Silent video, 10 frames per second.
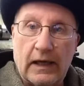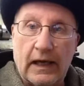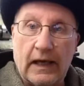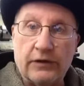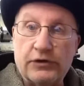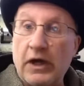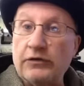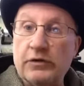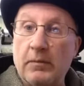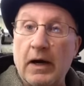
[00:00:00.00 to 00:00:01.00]
and
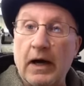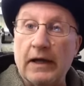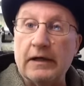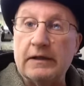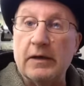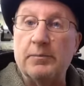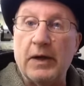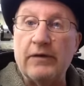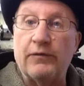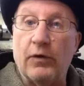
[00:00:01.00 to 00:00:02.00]
changed her mind. Didn't
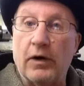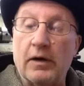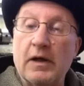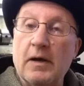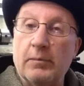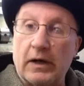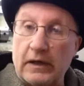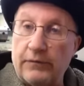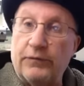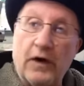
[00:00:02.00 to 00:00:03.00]
pay for it, but
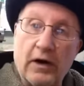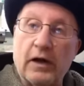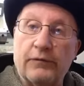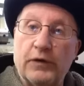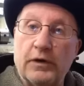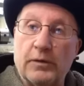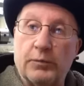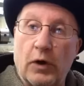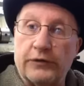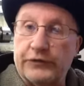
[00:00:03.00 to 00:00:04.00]
got far enough into the
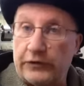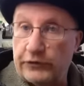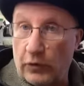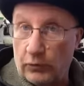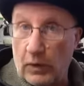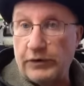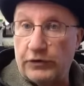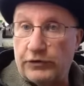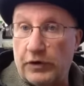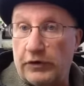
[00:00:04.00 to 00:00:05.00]
process so it
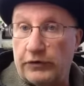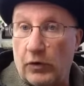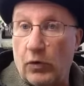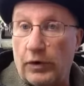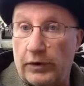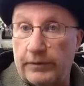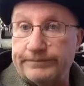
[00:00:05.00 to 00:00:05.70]
registered as an order.